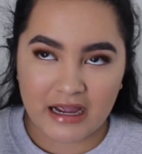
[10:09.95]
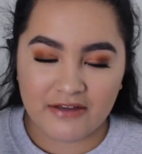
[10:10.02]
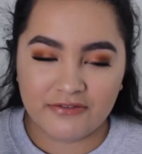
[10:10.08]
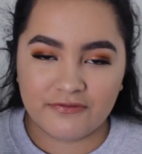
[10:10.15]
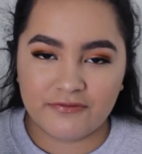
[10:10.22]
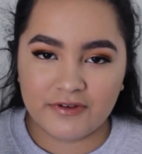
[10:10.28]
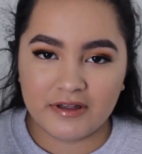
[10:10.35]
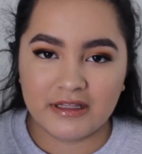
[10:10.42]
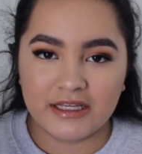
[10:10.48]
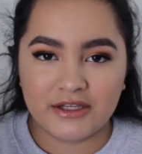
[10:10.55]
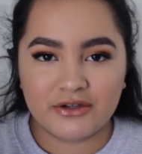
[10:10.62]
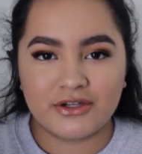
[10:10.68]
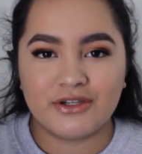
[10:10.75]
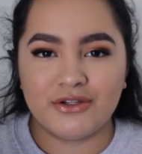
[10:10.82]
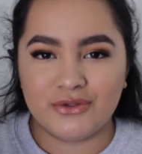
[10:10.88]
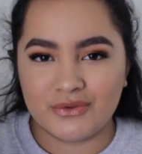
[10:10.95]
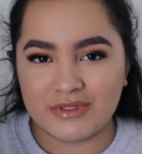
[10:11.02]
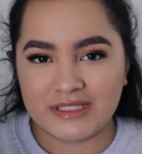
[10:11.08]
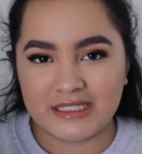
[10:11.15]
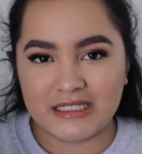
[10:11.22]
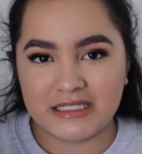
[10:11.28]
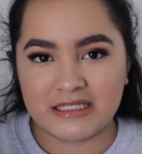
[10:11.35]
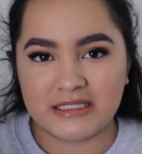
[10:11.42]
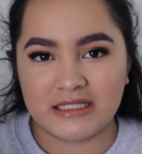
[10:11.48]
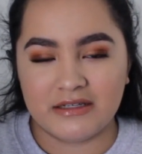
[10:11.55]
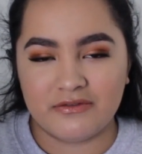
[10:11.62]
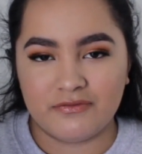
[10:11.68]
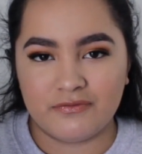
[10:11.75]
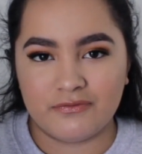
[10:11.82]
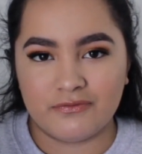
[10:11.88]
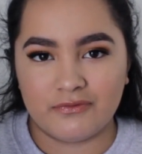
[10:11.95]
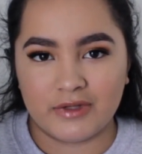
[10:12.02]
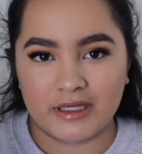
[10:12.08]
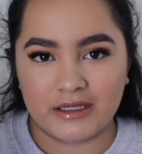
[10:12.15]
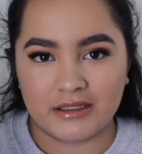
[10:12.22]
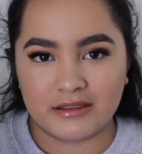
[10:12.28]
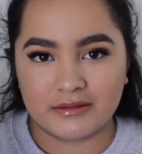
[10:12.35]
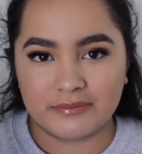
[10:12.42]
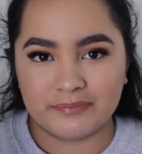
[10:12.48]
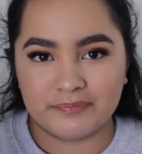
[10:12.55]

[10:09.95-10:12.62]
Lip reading: I feel like you can use this if like